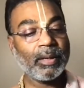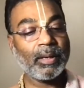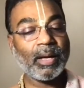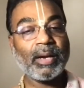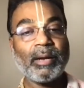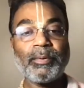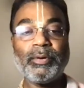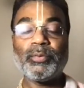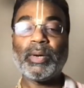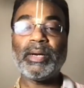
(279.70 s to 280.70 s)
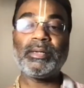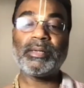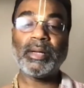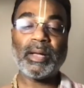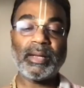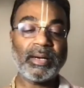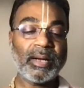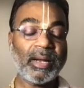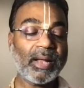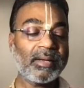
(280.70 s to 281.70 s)
of course, once that
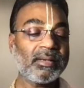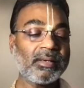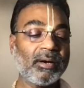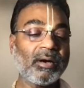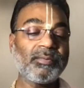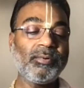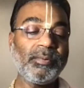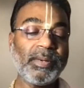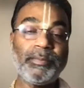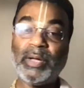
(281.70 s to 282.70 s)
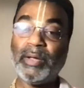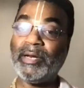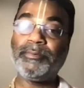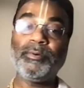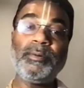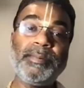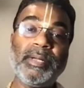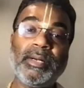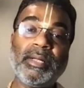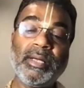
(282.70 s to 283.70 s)
lust is not fulfilled, when it's
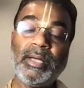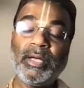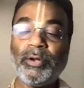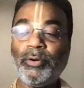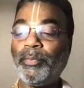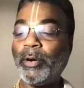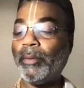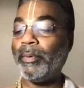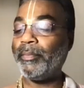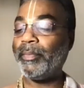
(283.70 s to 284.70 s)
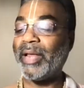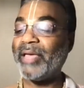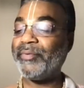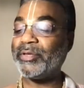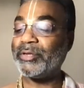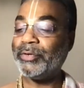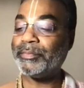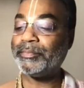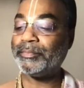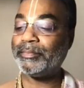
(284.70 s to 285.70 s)
fulfilled, no problem. Life is good.
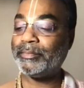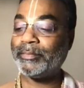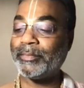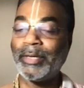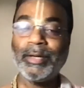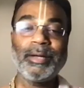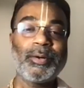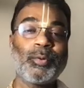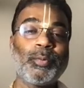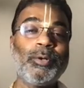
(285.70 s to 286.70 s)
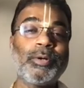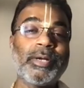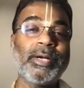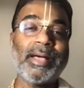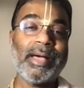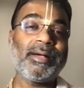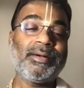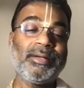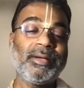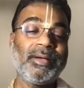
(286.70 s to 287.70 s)
We don't get
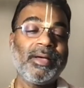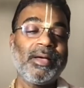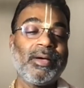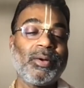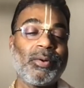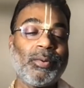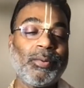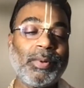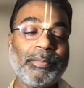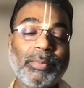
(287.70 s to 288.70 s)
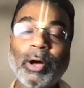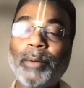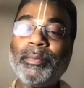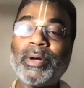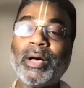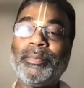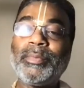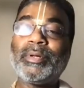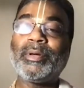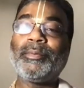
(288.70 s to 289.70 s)
angry. So a problem comes
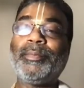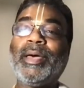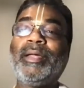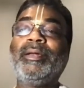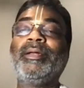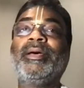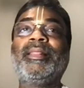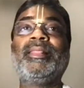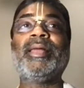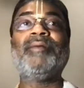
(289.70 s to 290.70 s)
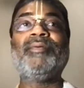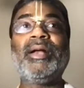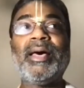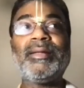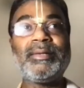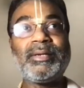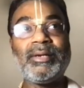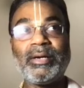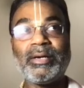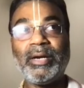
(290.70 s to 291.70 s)
when our lust is
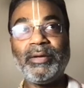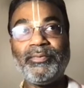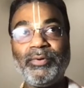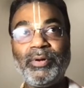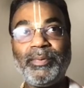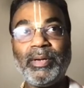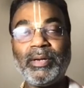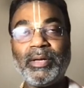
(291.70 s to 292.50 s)
not getting fulfilled